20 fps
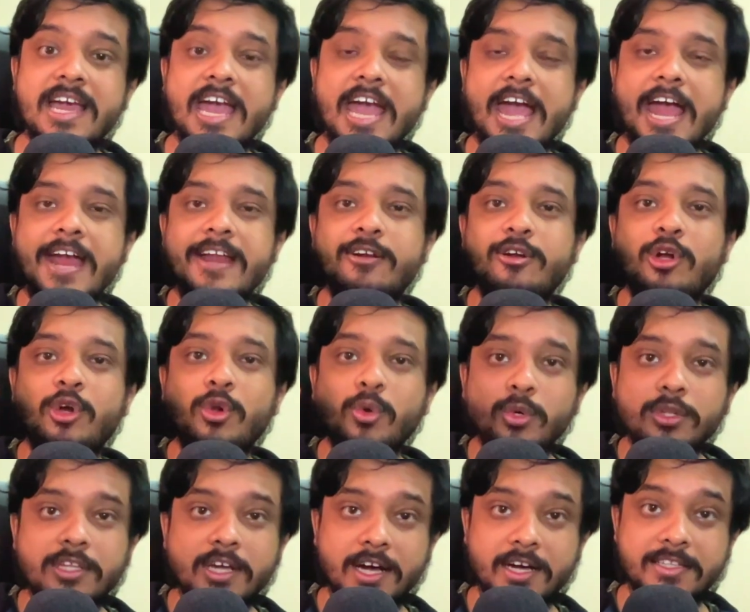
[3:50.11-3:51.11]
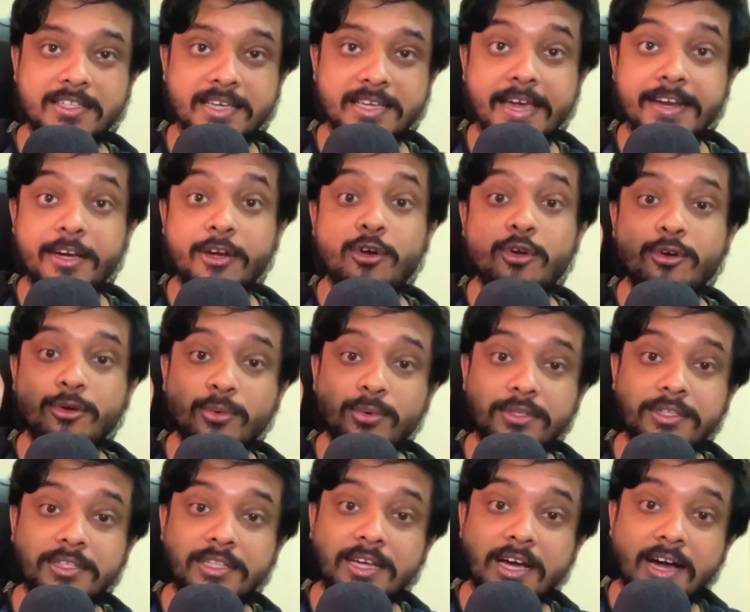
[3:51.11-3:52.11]
and 2/3, get it,
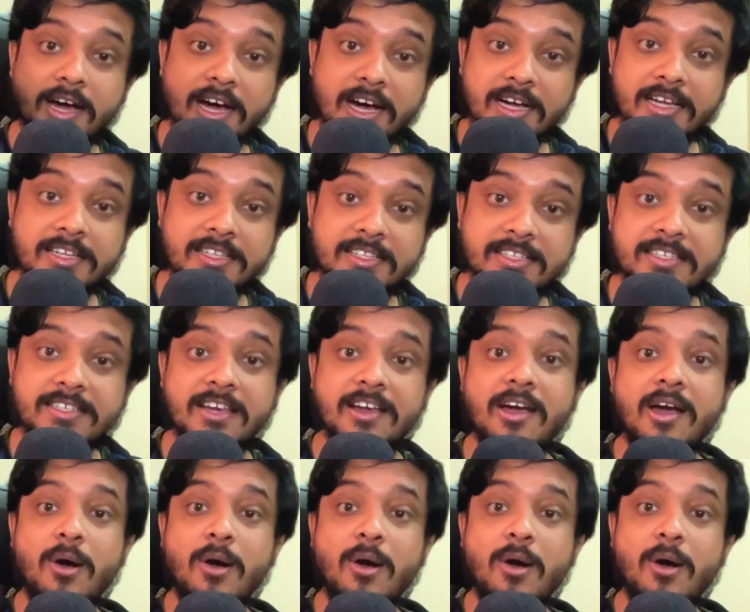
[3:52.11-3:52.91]
2/3